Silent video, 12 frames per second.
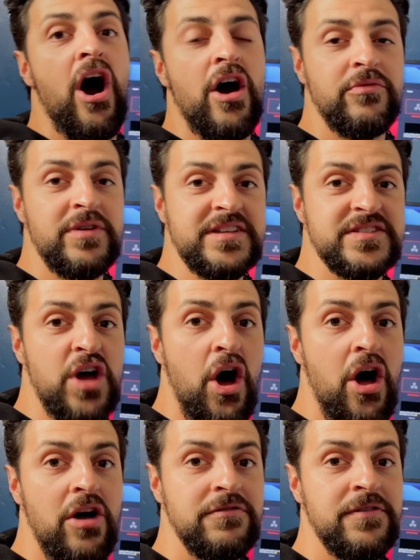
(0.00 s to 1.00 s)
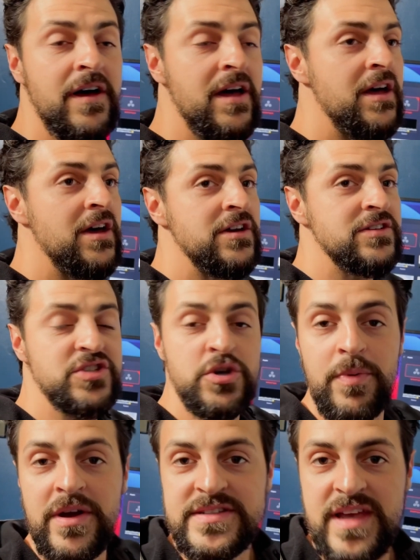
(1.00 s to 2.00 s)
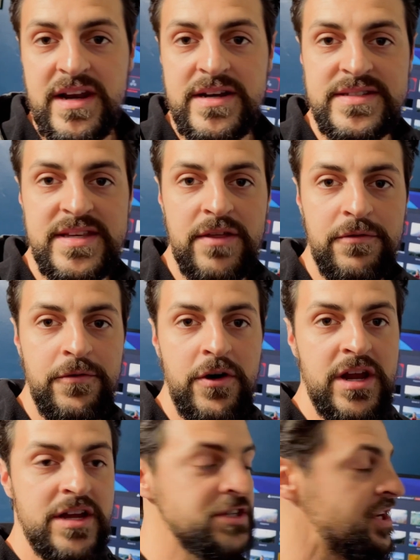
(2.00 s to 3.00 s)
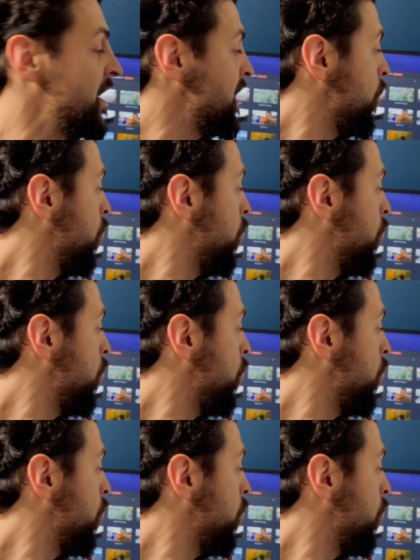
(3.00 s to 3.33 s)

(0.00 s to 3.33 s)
on Resolve. Super excited to see the footage.